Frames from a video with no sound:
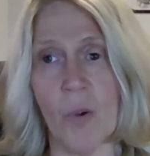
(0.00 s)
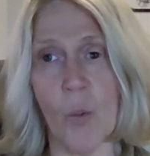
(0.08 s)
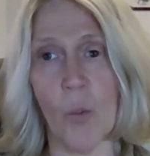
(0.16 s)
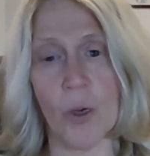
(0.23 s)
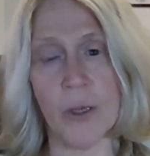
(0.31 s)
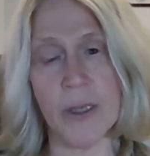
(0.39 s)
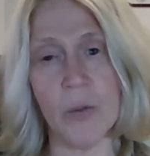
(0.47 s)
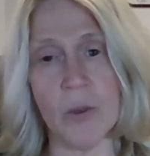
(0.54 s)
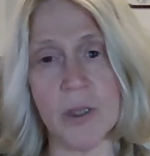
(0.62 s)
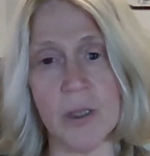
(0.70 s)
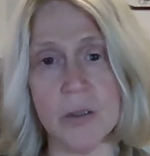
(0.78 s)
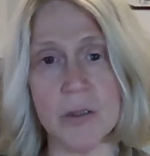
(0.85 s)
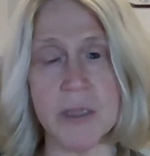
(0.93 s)
working
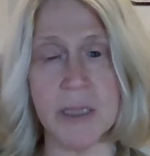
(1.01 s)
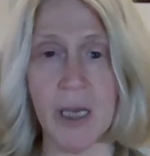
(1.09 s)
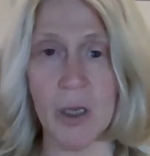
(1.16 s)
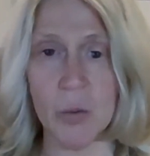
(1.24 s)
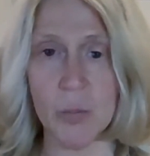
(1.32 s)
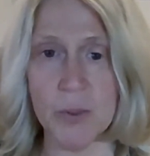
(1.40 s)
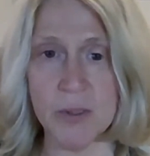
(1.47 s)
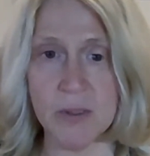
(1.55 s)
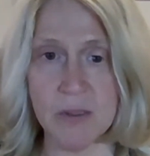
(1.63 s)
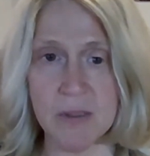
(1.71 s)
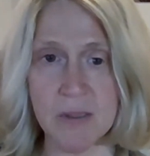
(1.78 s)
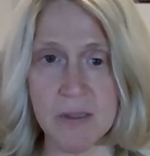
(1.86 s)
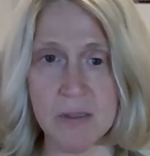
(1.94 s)
with closely held
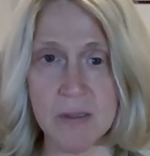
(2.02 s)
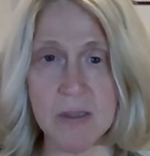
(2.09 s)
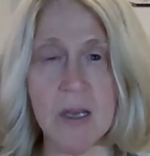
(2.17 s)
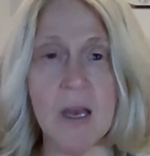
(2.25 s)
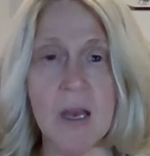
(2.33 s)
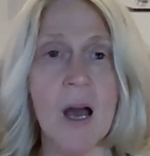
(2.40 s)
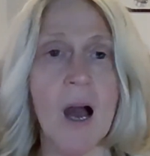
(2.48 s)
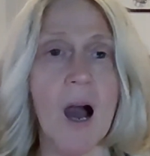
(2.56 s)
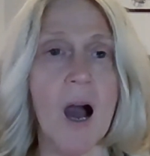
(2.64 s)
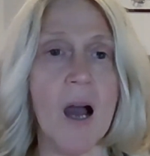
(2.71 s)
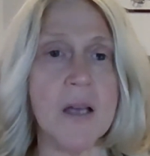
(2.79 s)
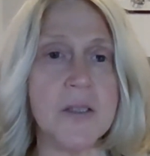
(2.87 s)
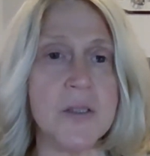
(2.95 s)
businesses.
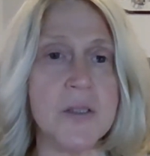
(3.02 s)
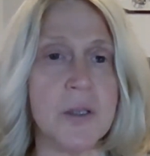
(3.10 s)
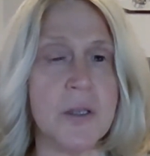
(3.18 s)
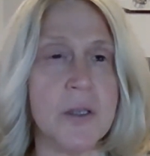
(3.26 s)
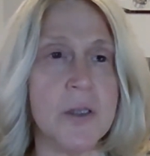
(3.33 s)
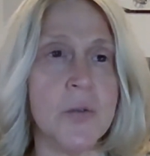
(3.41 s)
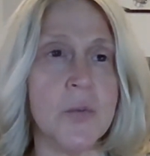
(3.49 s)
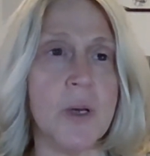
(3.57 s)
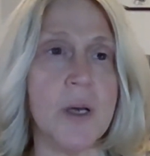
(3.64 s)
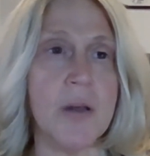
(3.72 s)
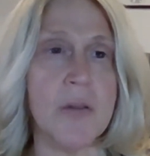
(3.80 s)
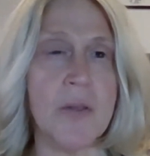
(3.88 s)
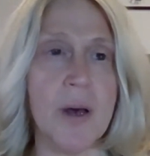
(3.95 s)
I started
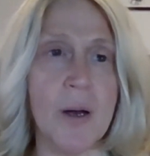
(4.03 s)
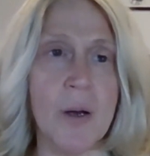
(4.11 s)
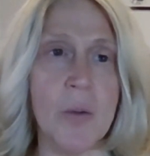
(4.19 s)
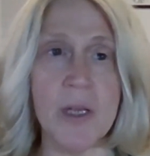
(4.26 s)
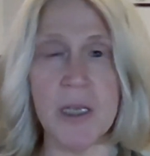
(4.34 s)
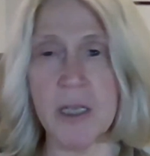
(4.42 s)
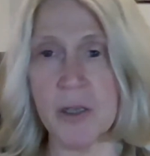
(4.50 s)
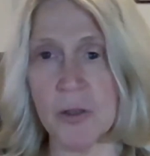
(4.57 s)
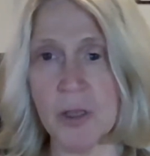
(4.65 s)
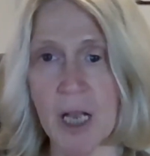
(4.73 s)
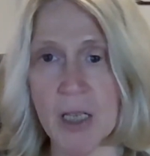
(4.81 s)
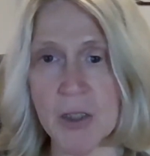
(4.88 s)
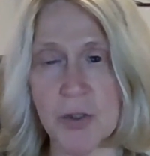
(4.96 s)
with an
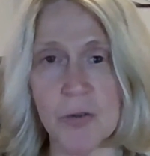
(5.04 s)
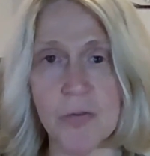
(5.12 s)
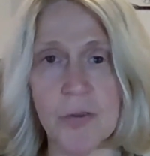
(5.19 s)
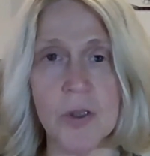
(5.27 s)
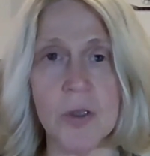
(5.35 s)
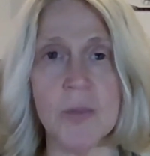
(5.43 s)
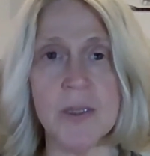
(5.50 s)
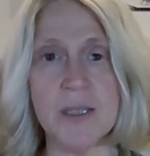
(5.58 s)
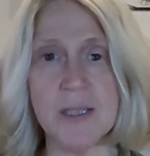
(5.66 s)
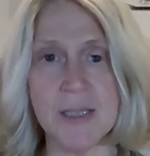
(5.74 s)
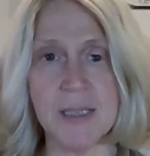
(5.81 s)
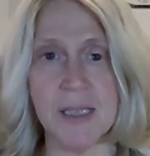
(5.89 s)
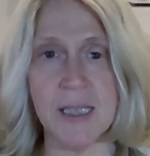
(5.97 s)
international firm in the
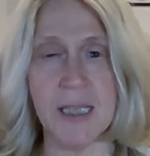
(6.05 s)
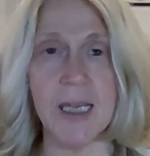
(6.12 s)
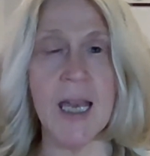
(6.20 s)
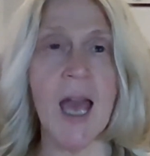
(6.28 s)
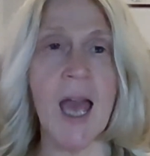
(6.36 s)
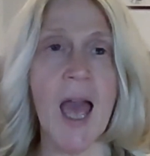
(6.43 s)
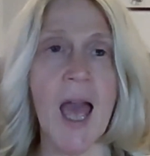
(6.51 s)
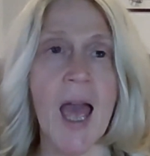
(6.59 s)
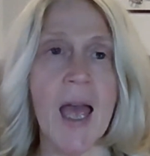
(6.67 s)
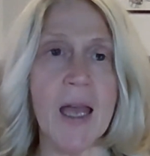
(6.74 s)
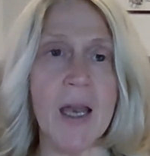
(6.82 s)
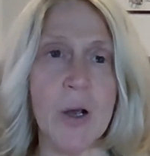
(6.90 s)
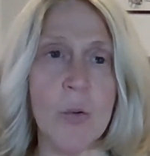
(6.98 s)
city,
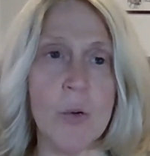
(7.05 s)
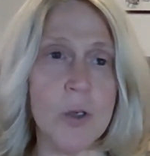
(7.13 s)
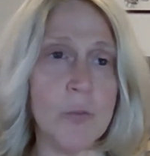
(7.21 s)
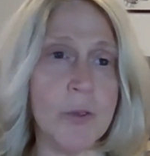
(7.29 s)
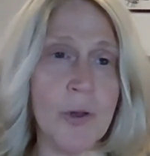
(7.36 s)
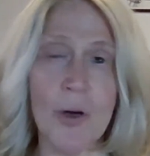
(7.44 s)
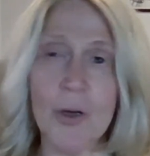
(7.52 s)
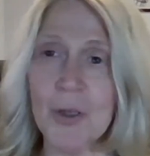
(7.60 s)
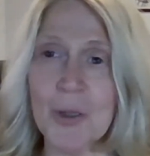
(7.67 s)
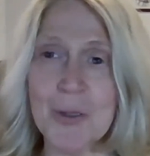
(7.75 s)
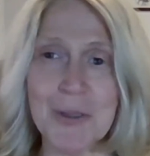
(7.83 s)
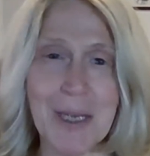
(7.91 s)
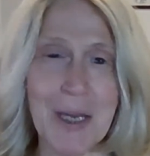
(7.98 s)
and I work with all
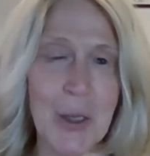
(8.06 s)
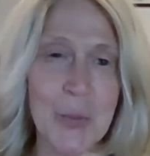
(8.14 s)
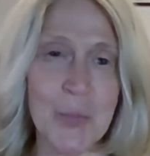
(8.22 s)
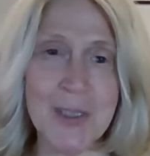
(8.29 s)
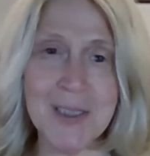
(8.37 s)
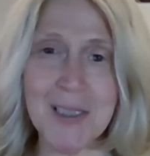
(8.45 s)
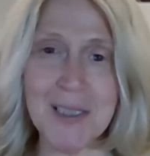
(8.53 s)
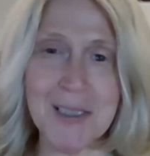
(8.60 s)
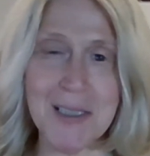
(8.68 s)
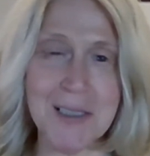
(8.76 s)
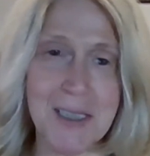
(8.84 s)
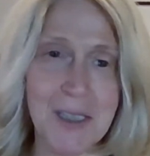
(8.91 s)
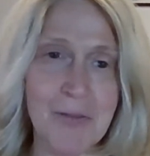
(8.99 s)
closely held
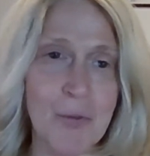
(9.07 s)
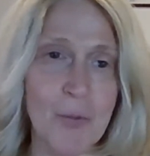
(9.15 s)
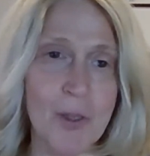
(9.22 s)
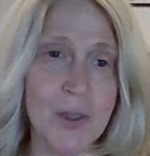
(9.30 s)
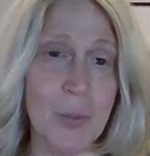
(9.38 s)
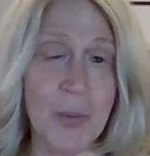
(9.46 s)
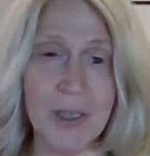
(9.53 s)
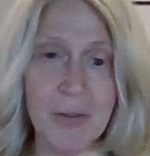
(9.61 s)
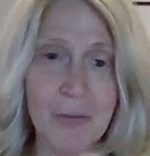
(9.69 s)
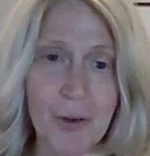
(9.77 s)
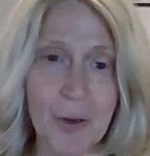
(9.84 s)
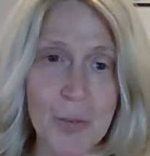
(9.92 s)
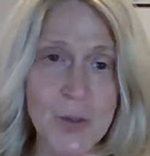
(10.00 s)
businesses, even with the big
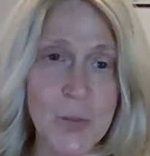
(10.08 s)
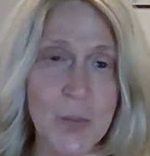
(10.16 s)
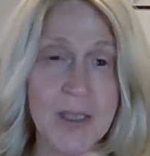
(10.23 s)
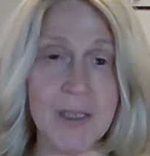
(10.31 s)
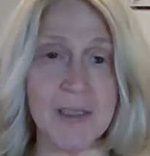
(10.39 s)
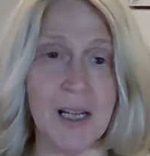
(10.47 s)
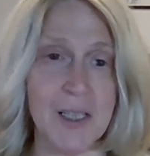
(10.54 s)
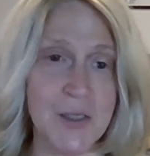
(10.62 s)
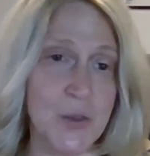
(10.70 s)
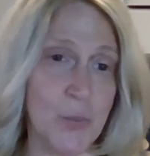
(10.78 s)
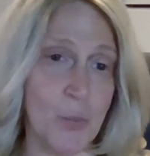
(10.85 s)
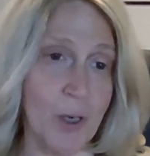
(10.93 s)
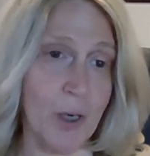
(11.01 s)
firms, because
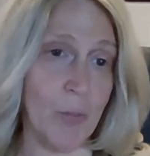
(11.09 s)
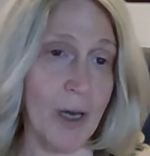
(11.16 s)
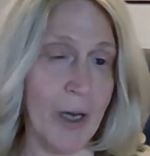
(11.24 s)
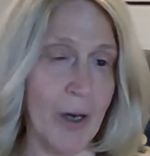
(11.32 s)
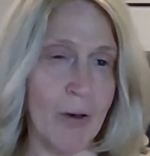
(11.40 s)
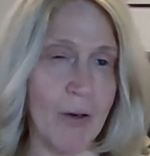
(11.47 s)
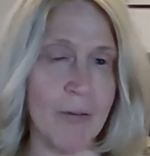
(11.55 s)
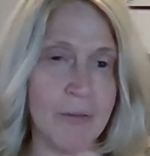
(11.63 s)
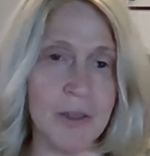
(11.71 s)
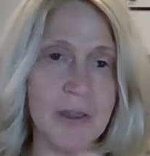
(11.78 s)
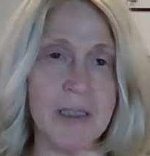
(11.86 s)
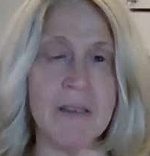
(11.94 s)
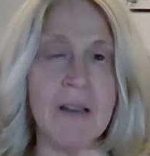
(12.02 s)
that's where my heart
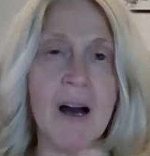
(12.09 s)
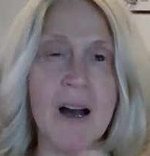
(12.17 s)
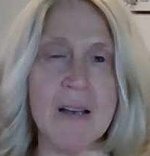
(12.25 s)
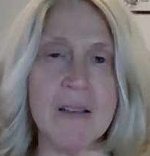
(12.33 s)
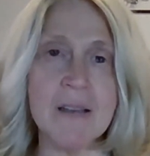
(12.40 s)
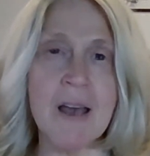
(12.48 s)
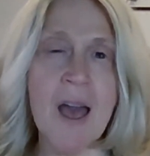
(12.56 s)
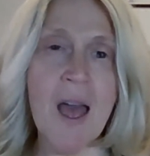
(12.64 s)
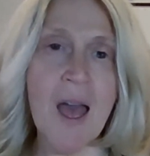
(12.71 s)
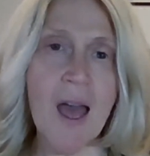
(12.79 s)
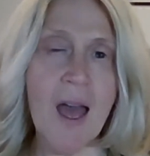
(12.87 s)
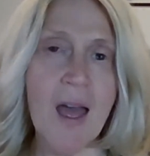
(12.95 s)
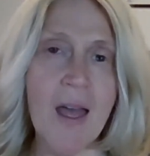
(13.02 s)
really lies.
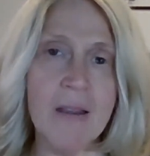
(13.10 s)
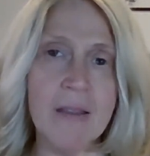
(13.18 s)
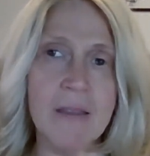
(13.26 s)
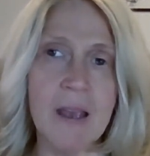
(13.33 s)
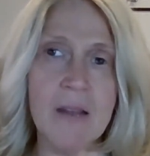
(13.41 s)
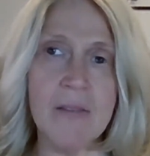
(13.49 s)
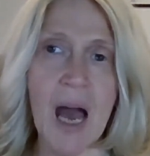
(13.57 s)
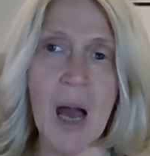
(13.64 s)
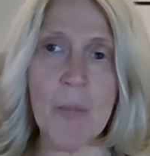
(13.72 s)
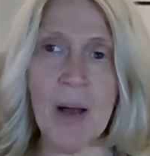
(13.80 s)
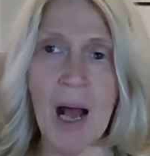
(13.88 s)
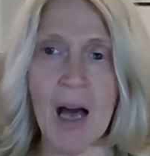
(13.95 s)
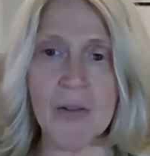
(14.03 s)
And
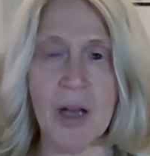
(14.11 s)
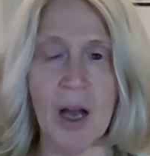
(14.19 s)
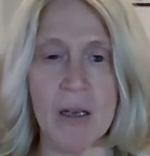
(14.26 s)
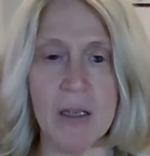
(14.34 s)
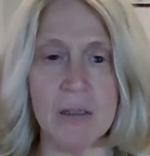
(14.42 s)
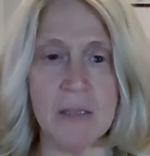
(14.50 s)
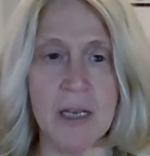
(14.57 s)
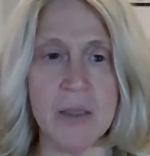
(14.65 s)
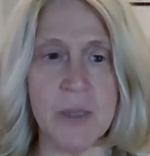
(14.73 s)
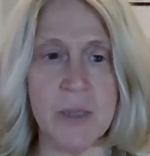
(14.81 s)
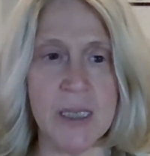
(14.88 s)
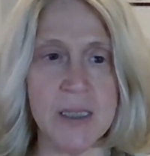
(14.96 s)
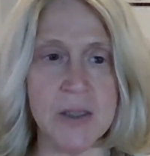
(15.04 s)
that path kind of led
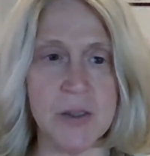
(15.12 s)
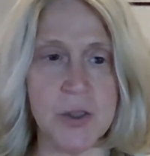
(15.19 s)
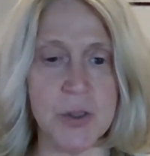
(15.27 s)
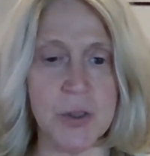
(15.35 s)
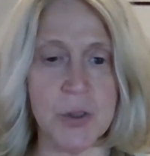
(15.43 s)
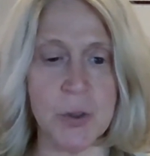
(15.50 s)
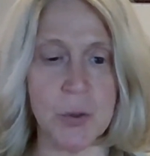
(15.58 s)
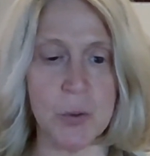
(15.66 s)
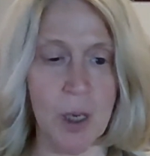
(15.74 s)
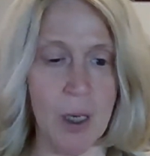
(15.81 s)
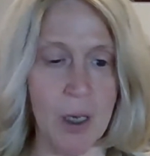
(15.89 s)
me into